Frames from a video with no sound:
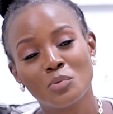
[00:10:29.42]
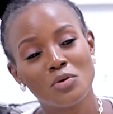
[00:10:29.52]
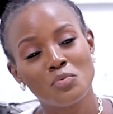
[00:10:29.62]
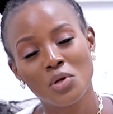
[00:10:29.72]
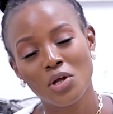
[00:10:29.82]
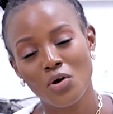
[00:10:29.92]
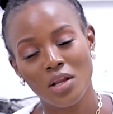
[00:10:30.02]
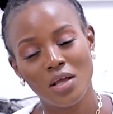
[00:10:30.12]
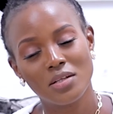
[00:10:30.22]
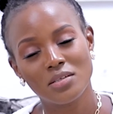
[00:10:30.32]
put a ring
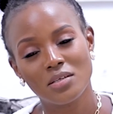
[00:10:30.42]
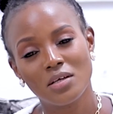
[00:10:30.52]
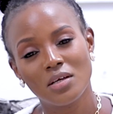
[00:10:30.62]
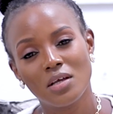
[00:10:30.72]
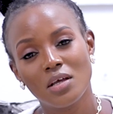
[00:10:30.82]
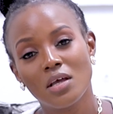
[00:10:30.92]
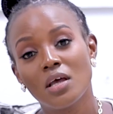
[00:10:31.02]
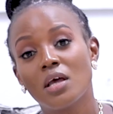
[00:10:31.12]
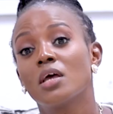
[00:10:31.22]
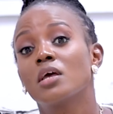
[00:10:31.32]
on it,
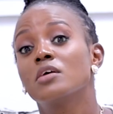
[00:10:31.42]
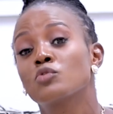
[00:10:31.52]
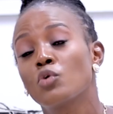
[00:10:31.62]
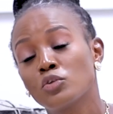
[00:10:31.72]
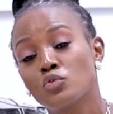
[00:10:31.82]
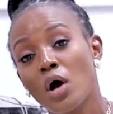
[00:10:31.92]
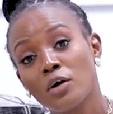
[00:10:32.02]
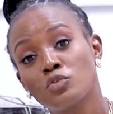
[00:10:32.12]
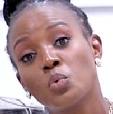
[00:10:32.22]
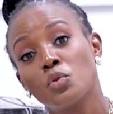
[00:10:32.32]
he's going to
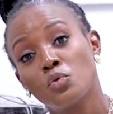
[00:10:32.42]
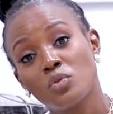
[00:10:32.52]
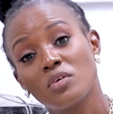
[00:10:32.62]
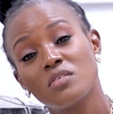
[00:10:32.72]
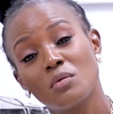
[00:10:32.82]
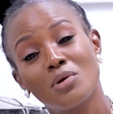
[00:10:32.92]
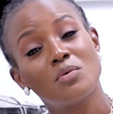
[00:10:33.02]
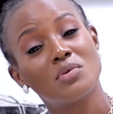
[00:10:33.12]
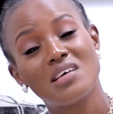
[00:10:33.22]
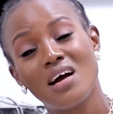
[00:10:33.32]
act with you the same way
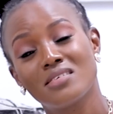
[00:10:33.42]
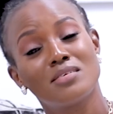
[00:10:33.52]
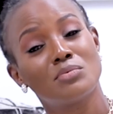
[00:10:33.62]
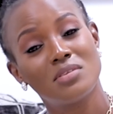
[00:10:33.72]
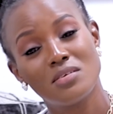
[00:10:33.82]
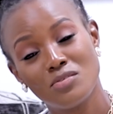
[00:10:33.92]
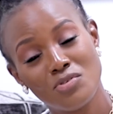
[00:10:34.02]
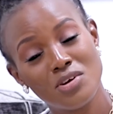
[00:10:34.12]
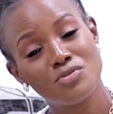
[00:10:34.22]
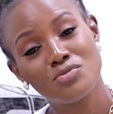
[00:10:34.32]
he was acting with his
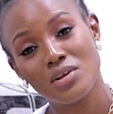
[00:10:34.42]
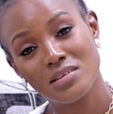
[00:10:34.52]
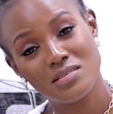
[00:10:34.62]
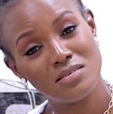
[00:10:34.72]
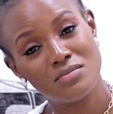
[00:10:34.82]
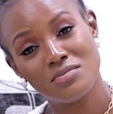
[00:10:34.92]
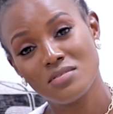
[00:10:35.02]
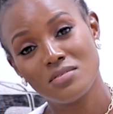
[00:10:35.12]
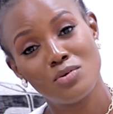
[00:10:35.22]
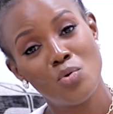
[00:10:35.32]
friends,
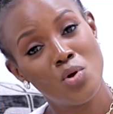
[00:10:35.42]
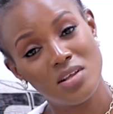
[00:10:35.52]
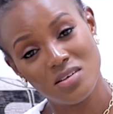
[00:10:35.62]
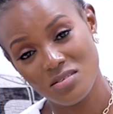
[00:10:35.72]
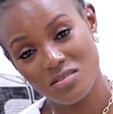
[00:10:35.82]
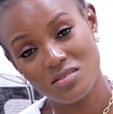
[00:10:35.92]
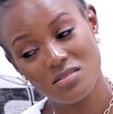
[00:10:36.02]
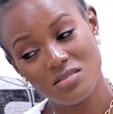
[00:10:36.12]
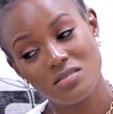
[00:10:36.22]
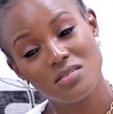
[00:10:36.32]
relatives, colleagues.
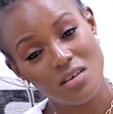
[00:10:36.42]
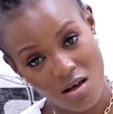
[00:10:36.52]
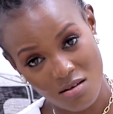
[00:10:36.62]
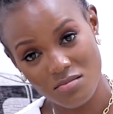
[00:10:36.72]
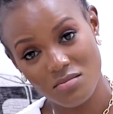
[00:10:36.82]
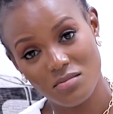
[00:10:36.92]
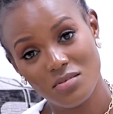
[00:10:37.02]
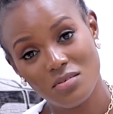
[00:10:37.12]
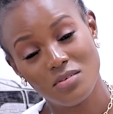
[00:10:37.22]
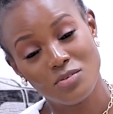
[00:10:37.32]
Yeah,
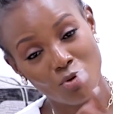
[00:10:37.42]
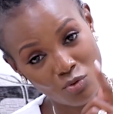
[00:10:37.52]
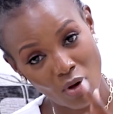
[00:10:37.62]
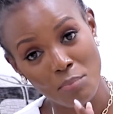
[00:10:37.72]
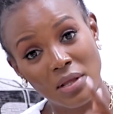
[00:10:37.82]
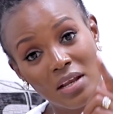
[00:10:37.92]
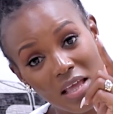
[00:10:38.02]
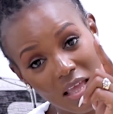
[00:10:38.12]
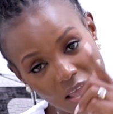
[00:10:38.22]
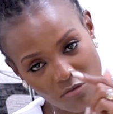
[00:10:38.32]
it's going to happen
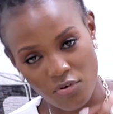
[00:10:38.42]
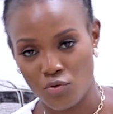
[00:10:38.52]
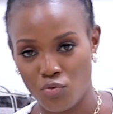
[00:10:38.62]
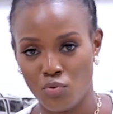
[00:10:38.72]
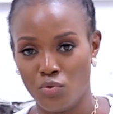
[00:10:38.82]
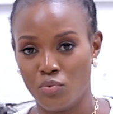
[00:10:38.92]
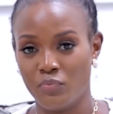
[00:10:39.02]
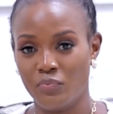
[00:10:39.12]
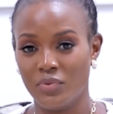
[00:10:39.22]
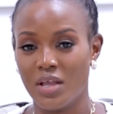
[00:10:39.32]
even to you.
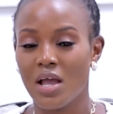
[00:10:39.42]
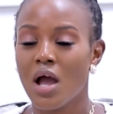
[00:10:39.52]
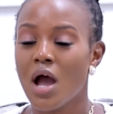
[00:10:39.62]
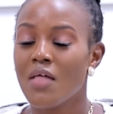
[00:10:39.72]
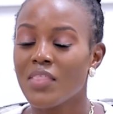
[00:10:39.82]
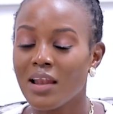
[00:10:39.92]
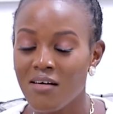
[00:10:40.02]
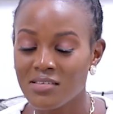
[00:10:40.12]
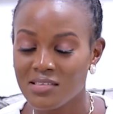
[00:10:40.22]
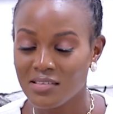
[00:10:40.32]
The
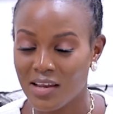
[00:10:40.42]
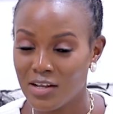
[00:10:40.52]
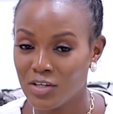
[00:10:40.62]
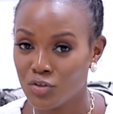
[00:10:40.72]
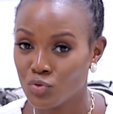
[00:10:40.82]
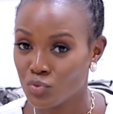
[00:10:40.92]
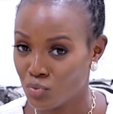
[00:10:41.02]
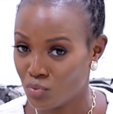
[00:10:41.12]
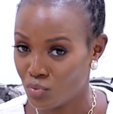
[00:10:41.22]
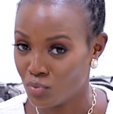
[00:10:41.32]
last thing that I need you
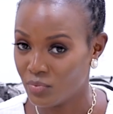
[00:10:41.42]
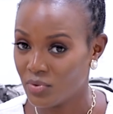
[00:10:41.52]
to do